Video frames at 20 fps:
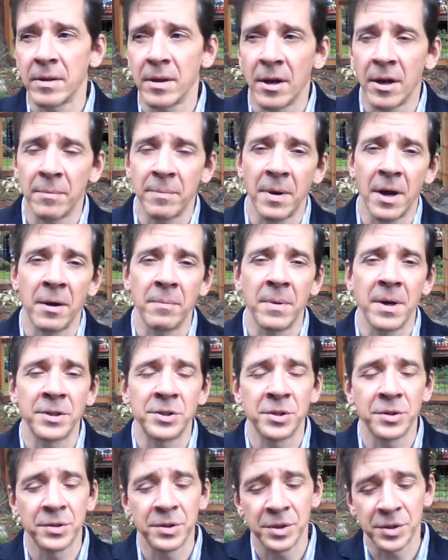I
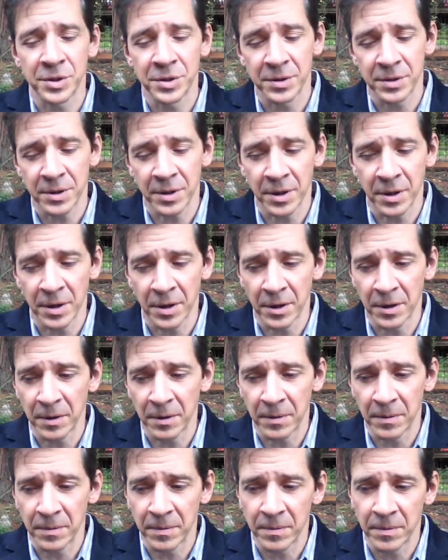mentioned this
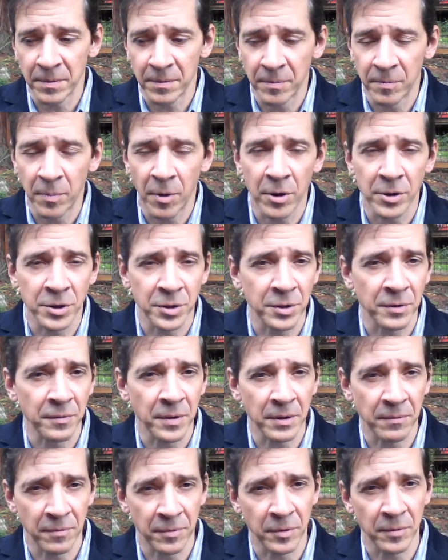partially
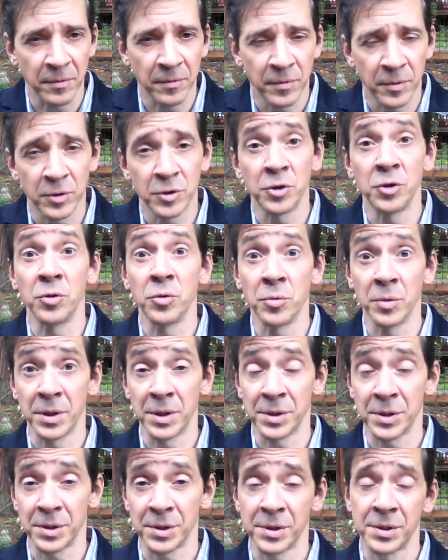for two
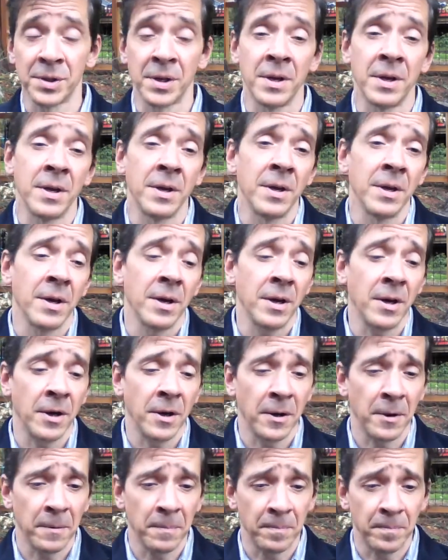reasons.
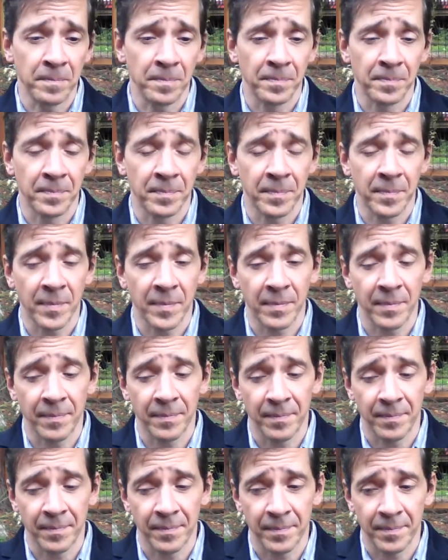
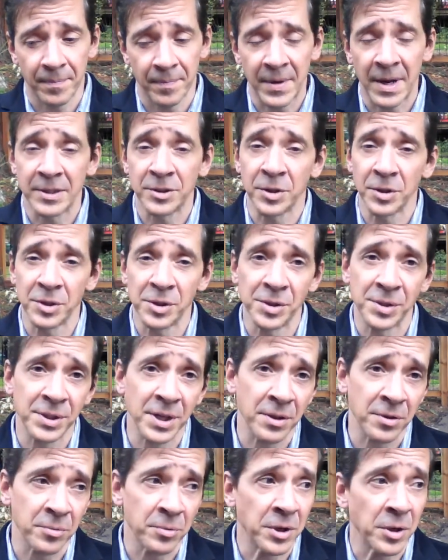Actually, I should
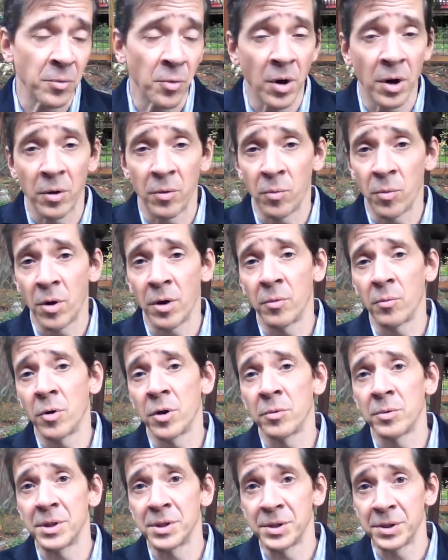say three.
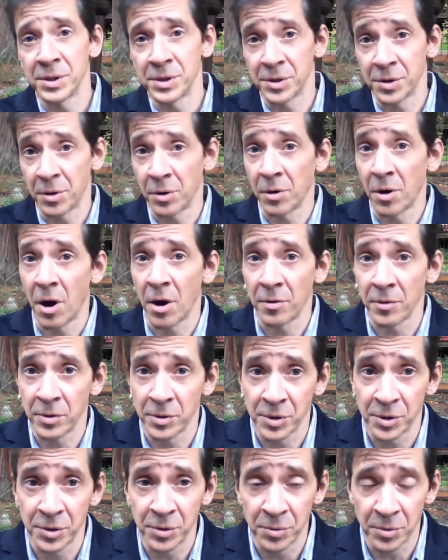One reason is that our
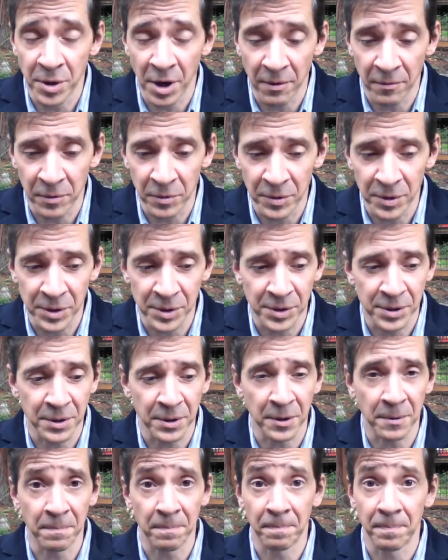authors do cover this
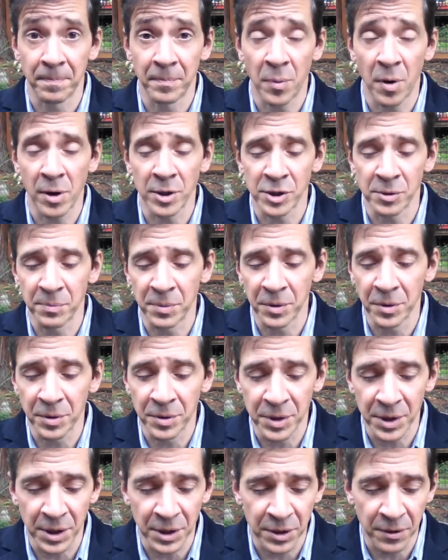
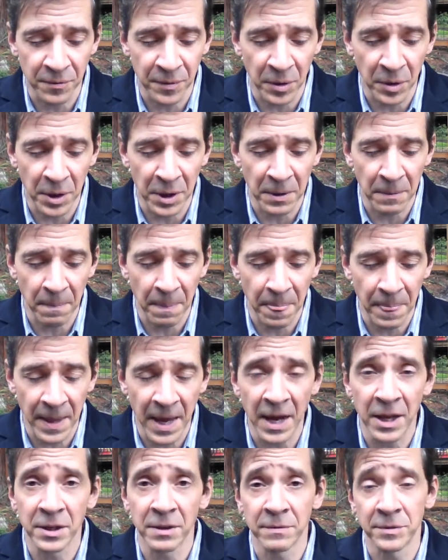possibility at the very
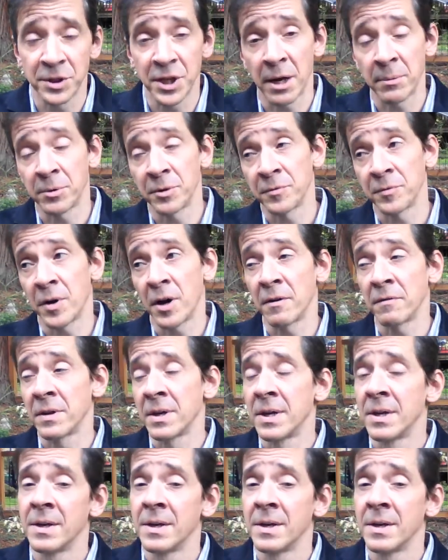end of Chapter 5.